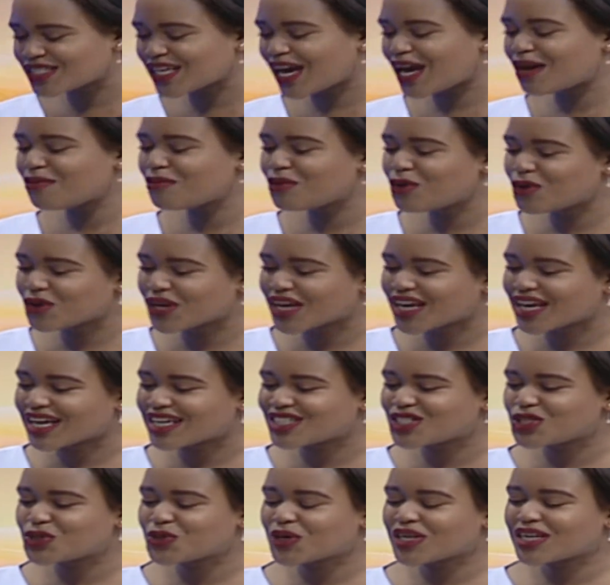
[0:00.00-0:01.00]
I'm looking
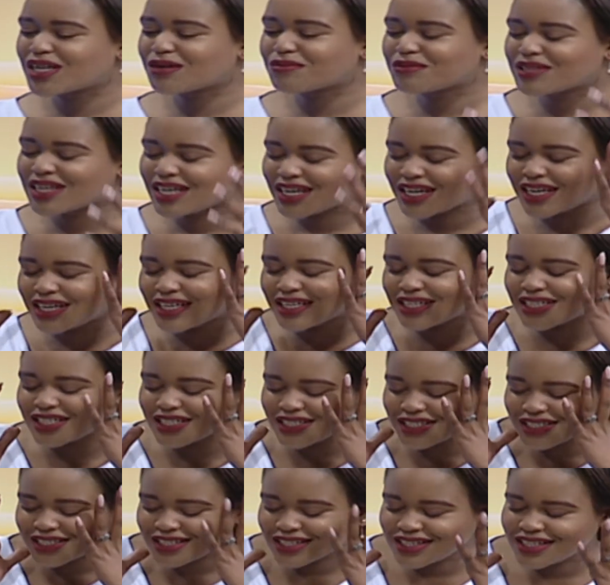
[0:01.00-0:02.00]
at you and I'm like,
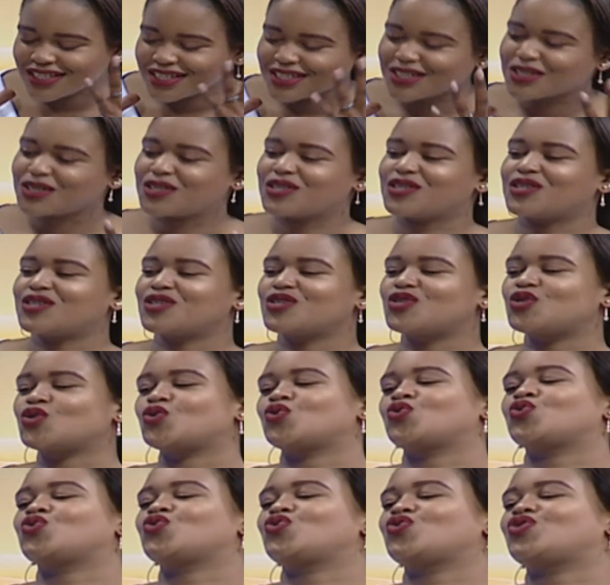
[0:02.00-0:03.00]

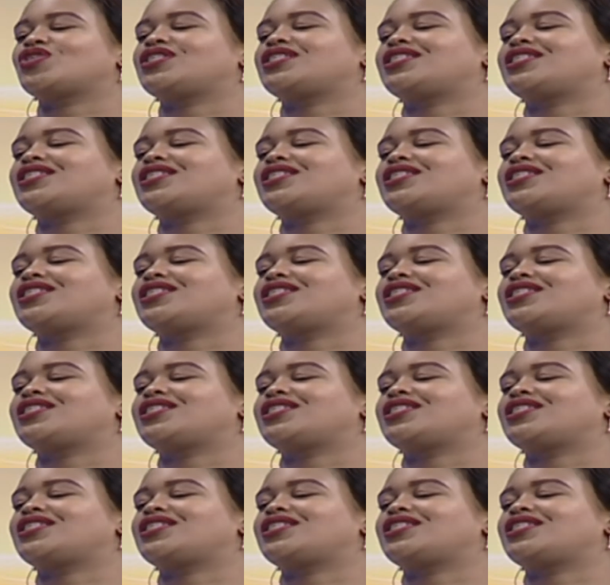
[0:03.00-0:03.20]
dude,